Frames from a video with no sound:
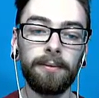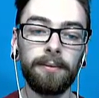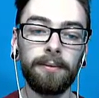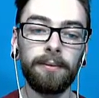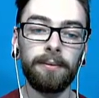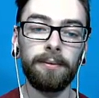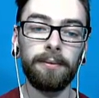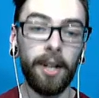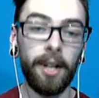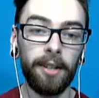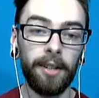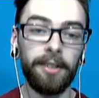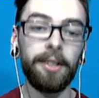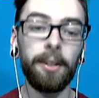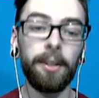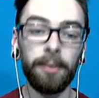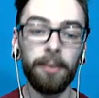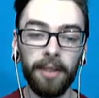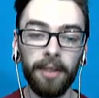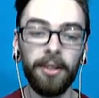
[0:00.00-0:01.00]
Firestone.
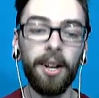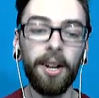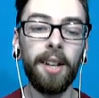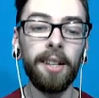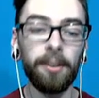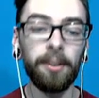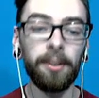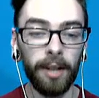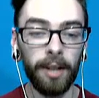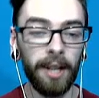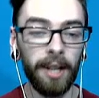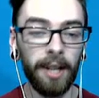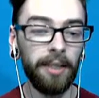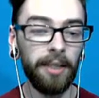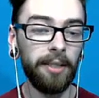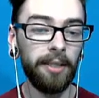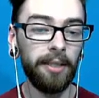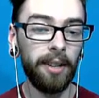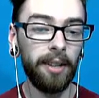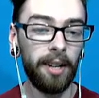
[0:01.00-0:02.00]
That's what I thought. That's what I
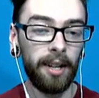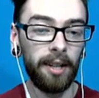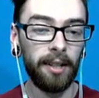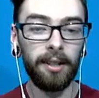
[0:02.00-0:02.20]
thought.